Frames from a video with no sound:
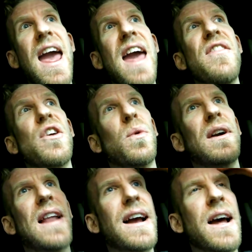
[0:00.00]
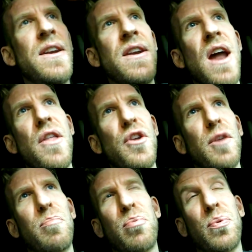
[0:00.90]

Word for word: and there were like another